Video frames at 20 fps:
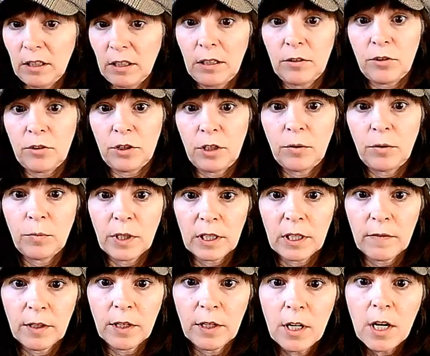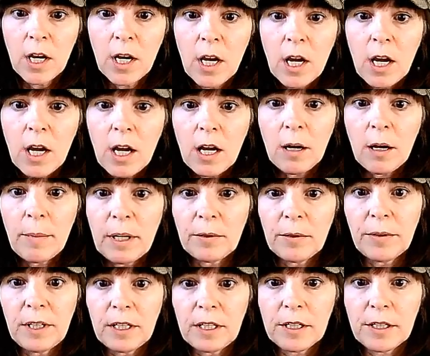he, she, whatever,
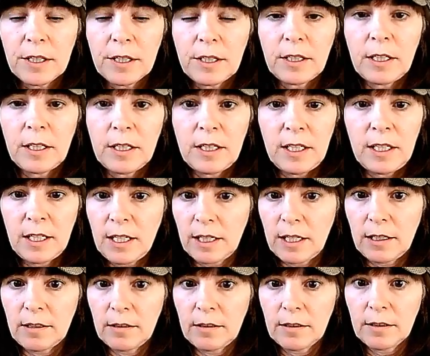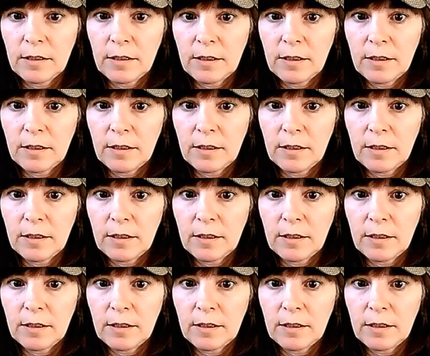about this in detail,